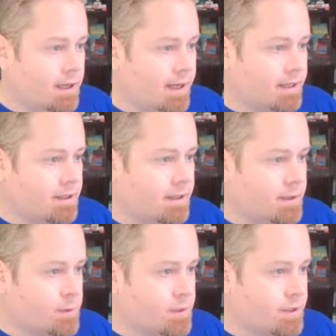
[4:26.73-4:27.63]
Acted
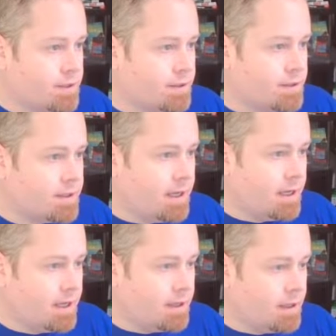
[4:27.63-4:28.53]
as resistance
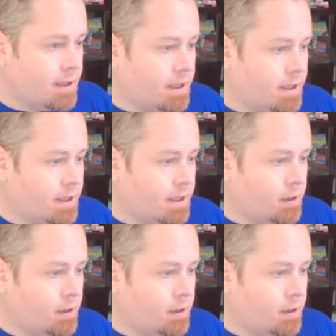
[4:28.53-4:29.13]
and a